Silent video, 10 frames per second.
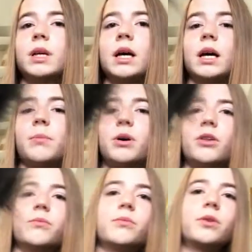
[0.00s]

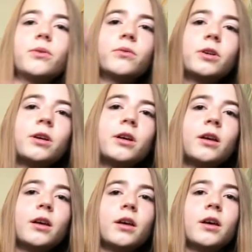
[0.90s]

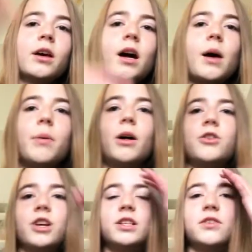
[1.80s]
I
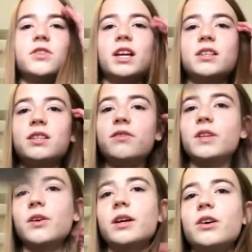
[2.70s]
apologize if she gets in the
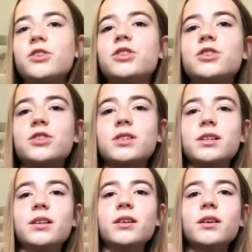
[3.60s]
video at all. She's just
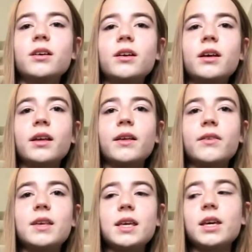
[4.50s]
going to
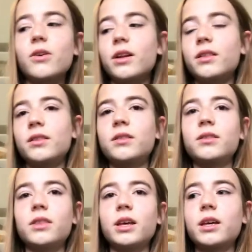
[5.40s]
sit here
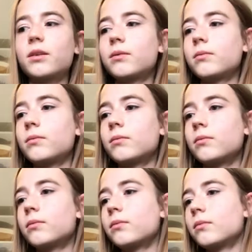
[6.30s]
and look
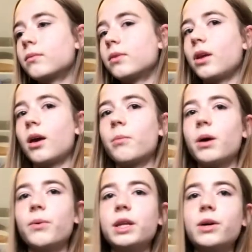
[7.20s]
out
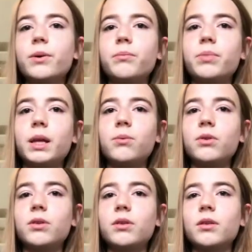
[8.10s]
my window and play
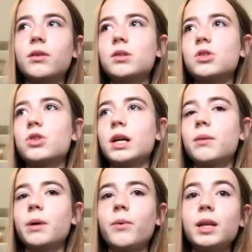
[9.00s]
with the string
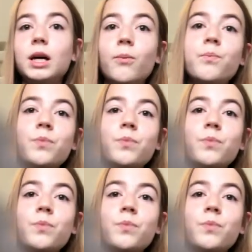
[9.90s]
on my window.